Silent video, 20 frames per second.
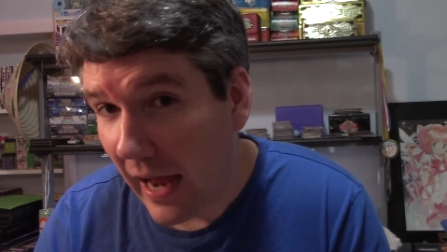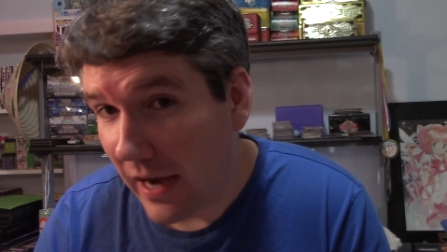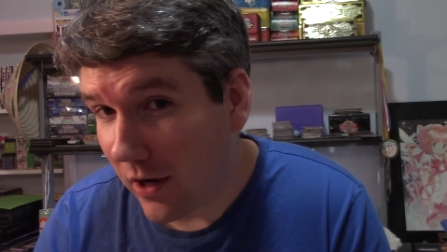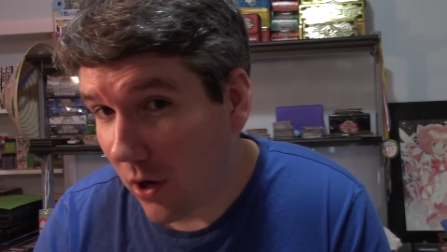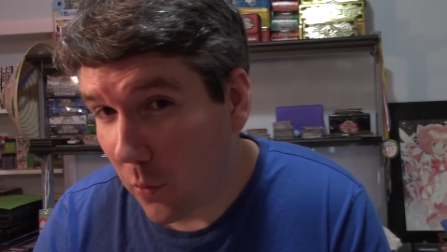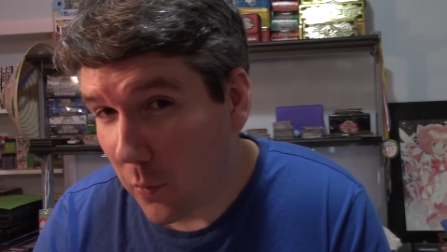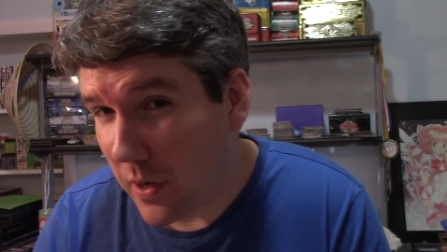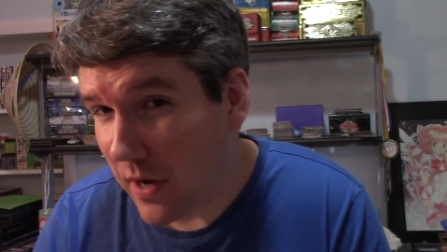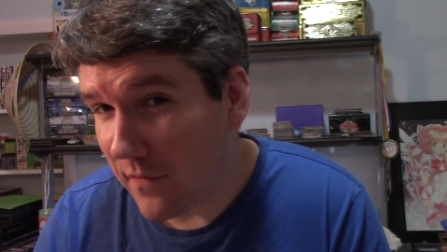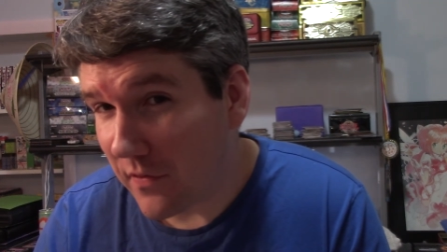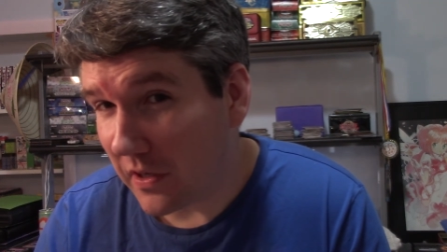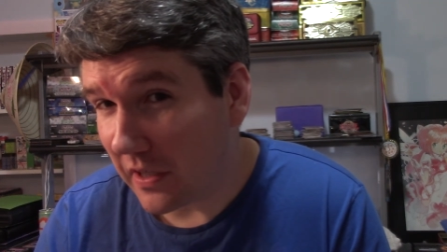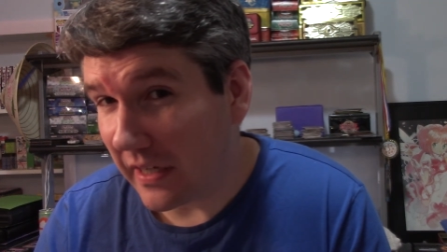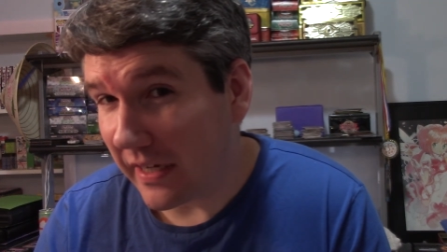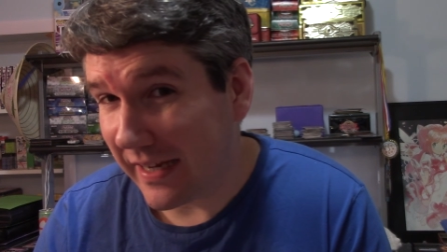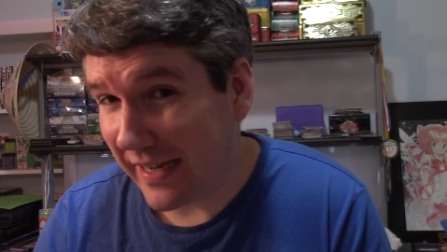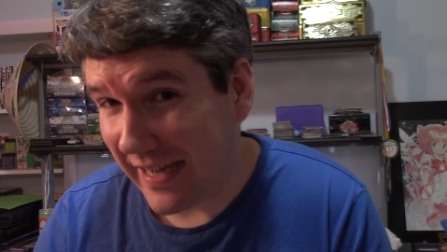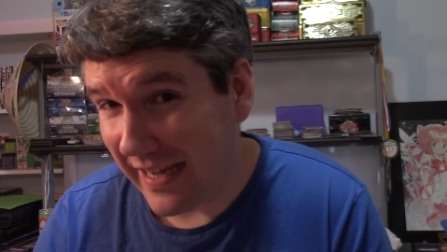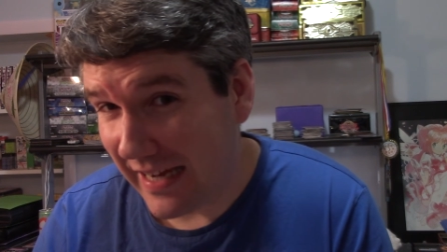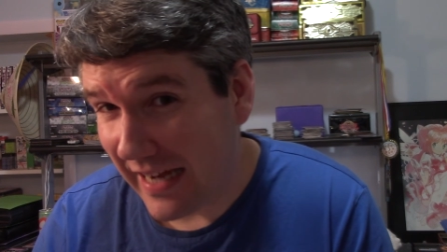are we even
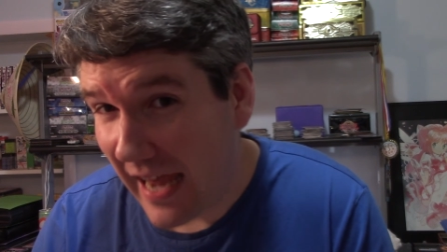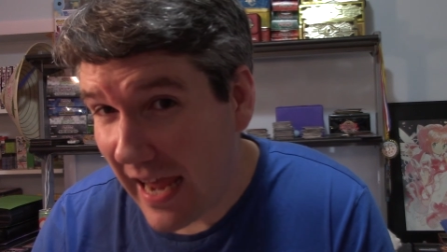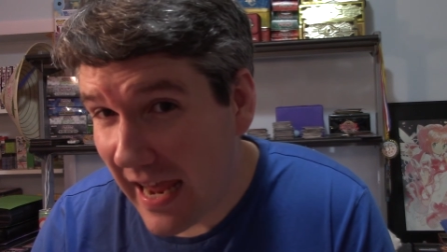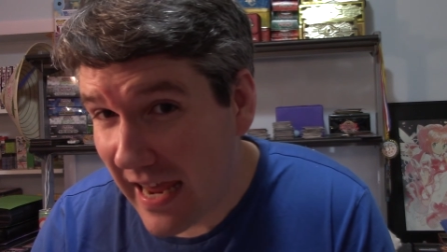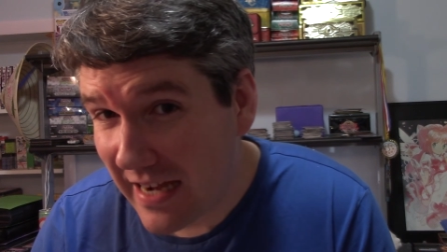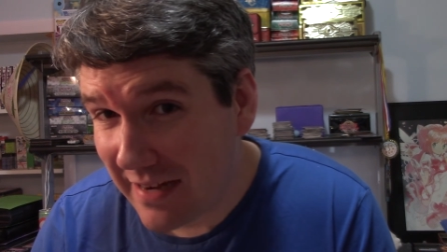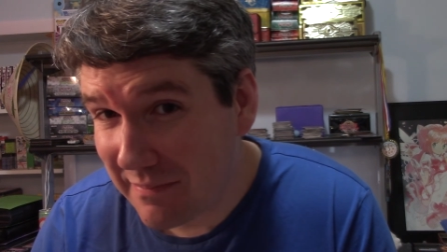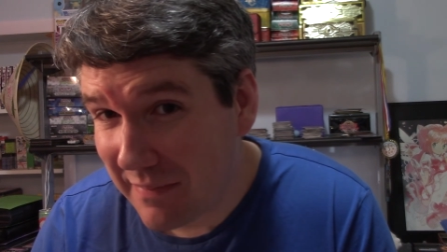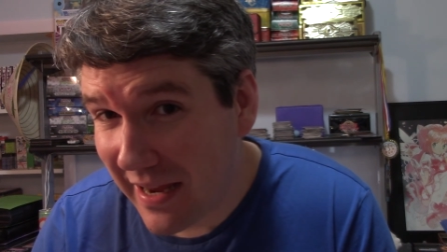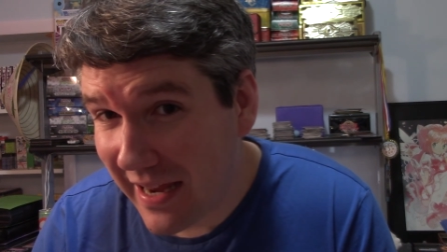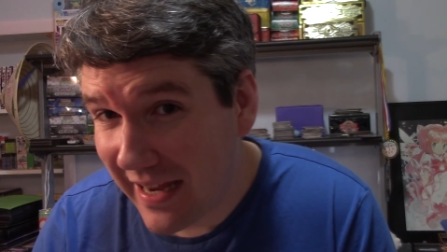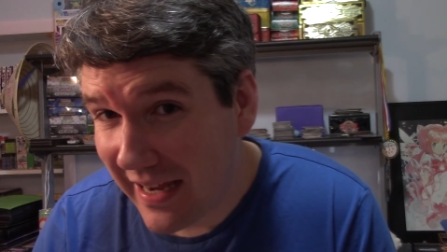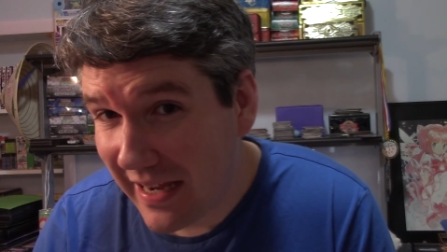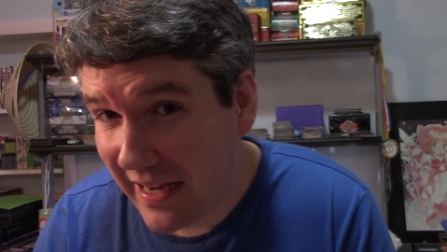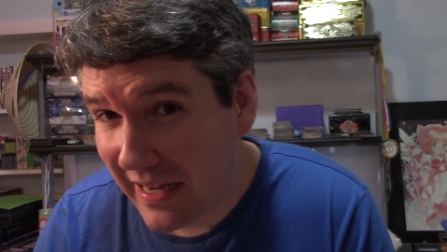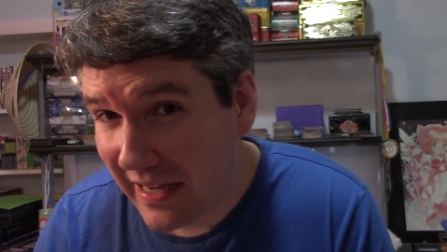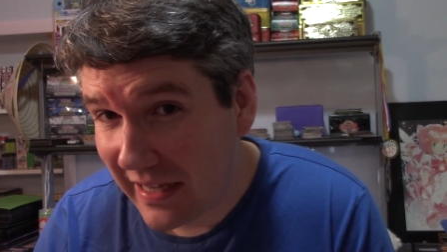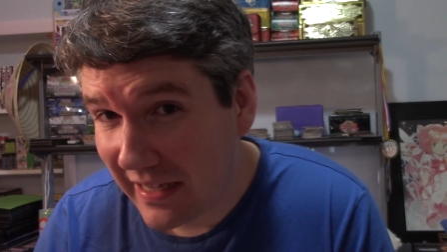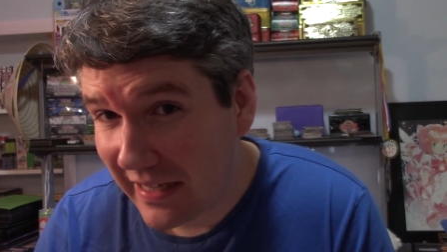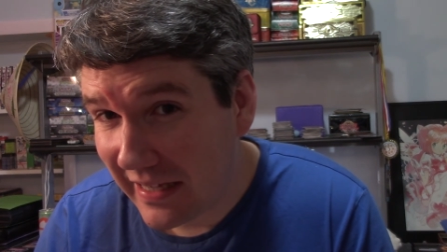going to get an anime
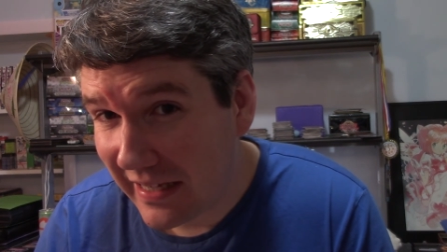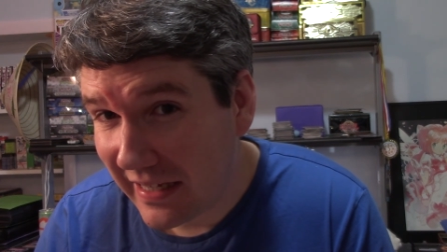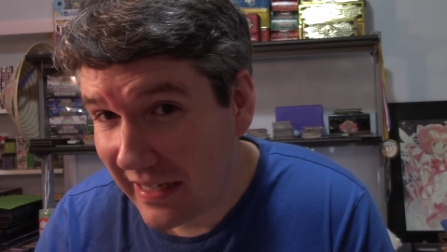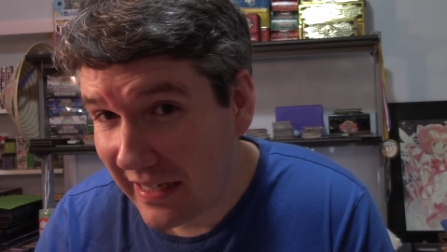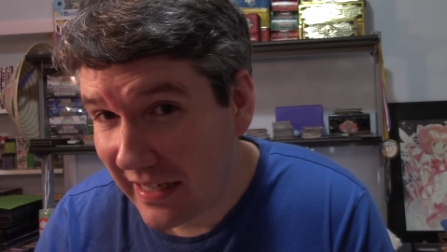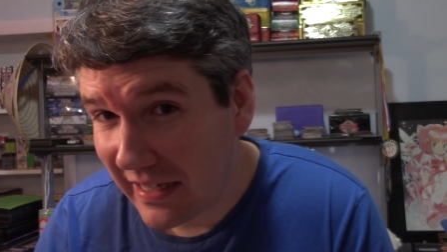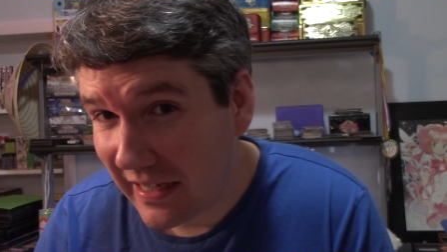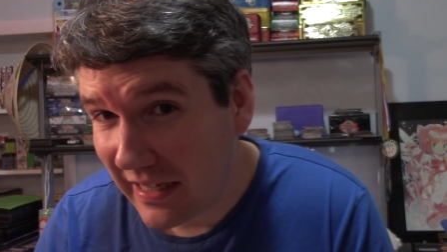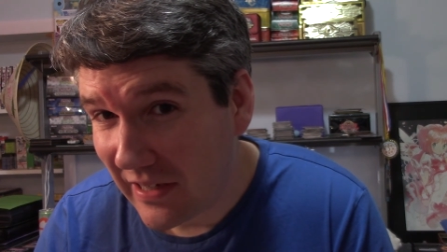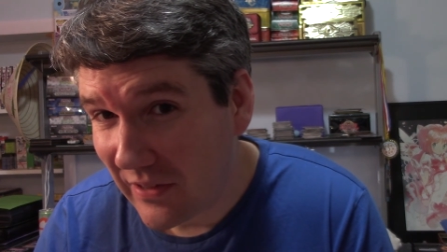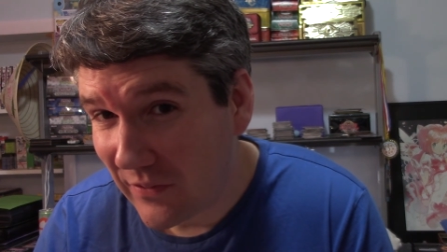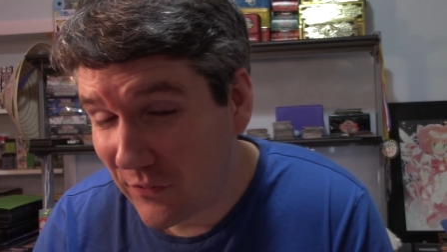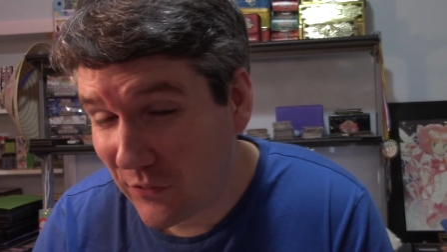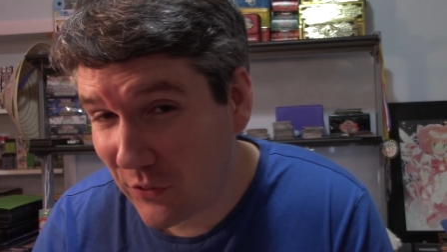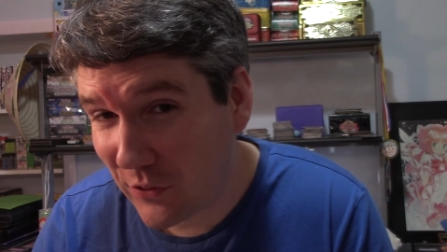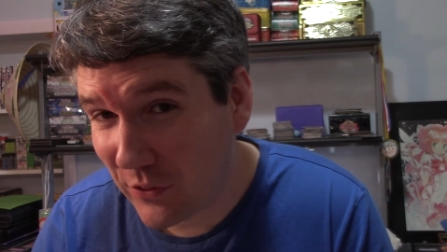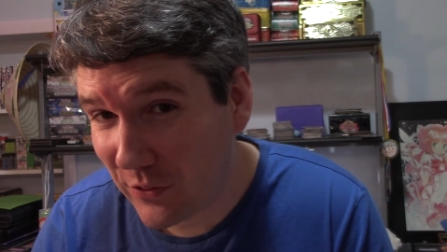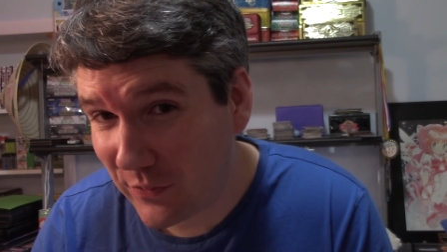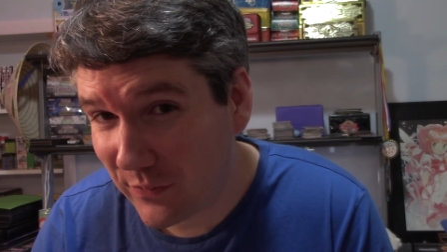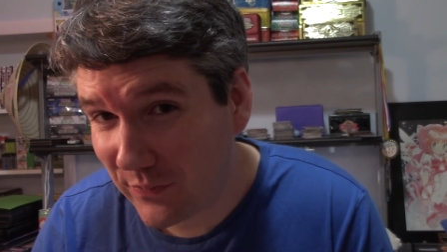
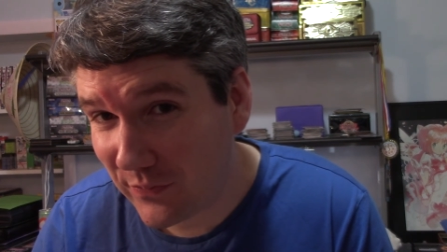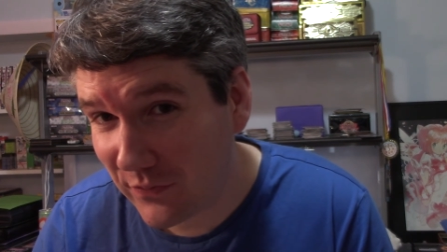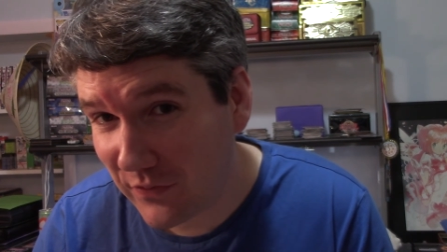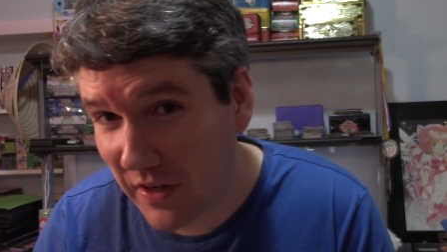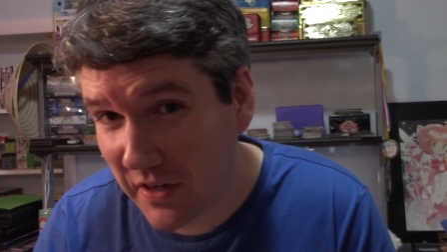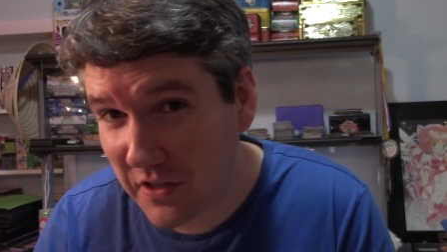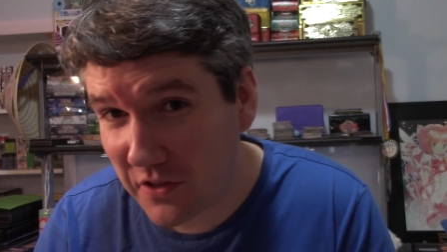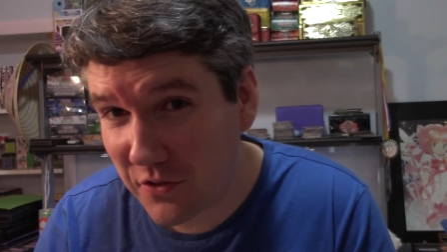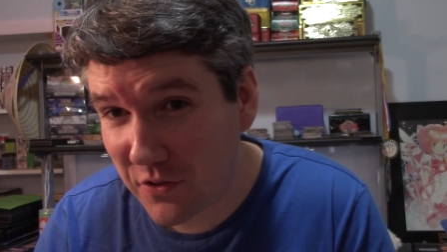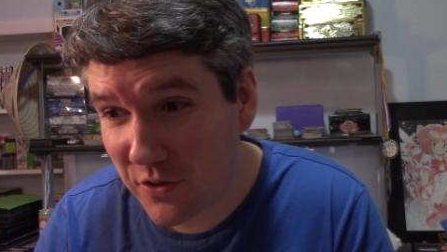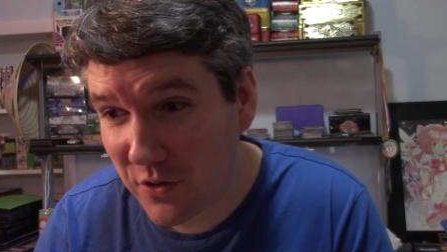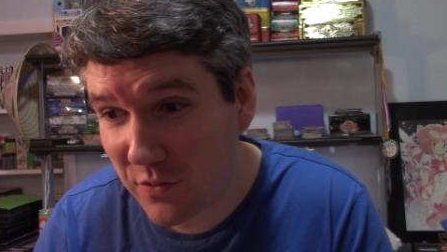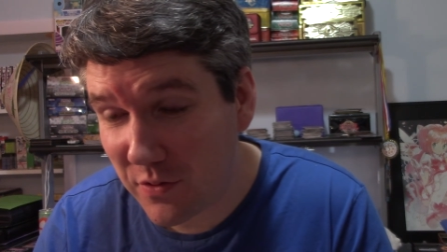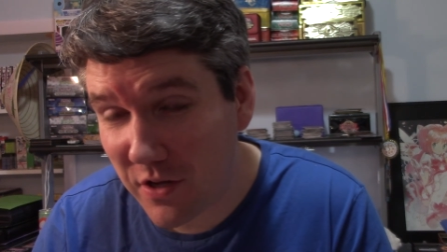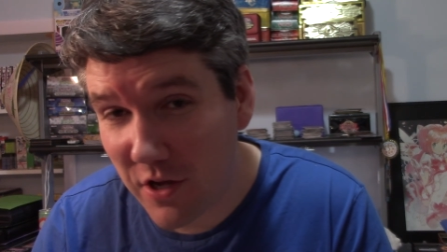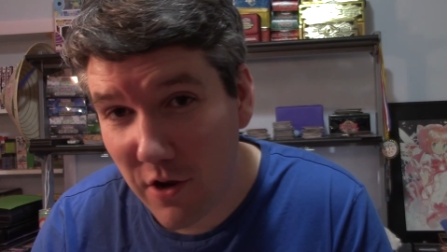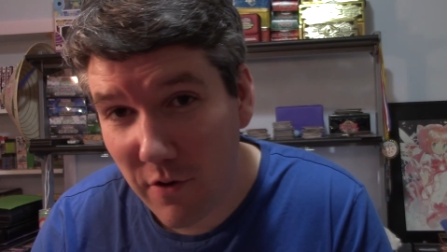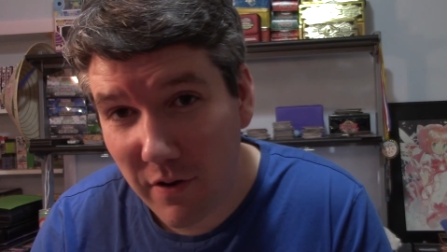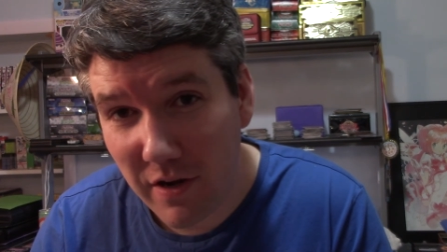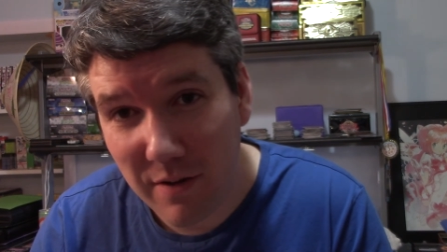for regular
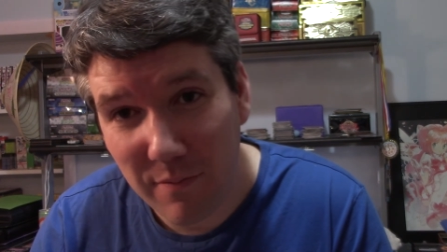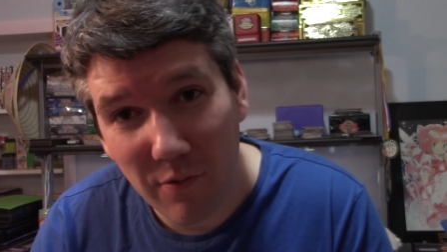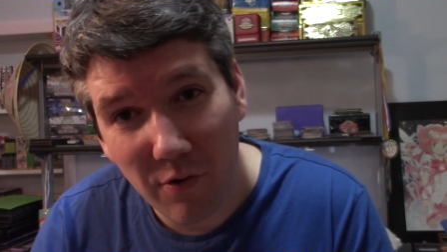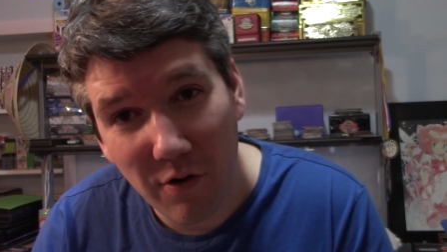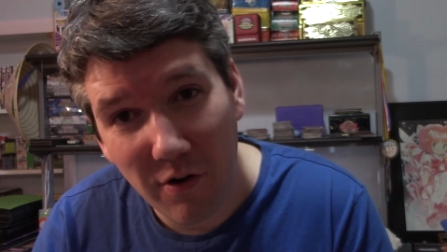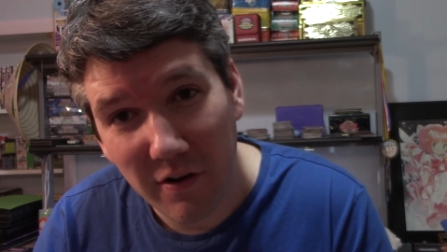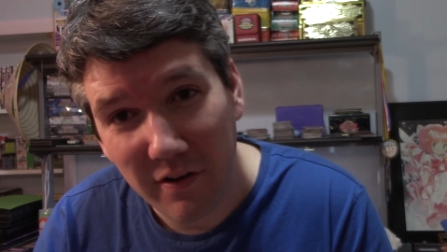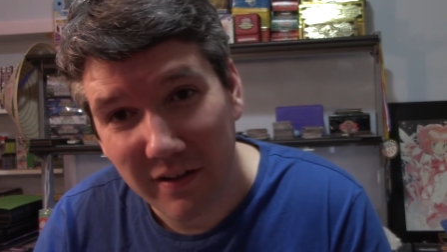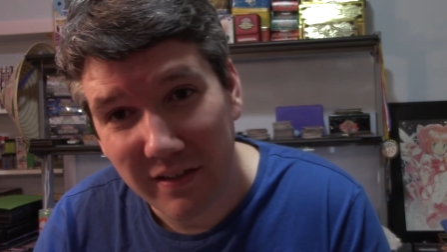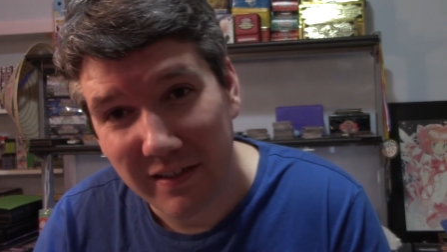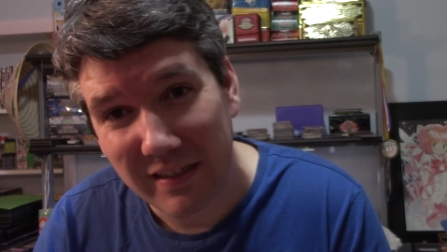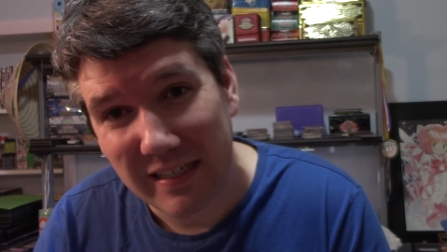Yu-Gi-Oh anymore?